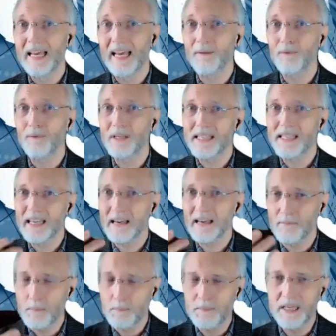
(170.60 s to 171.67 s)
and we see a
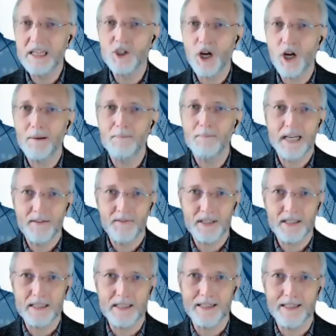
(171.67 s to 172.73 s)
big job
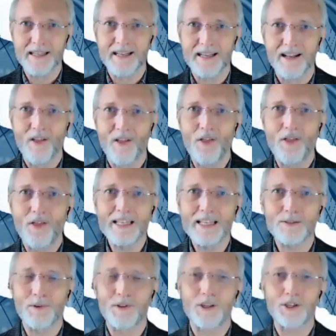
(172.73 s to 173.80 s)
deficit. That's
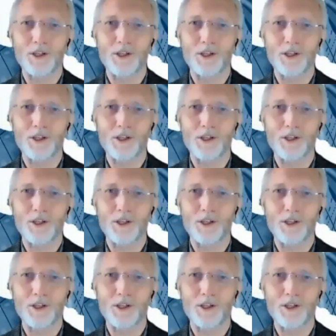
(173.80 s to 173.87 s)
what this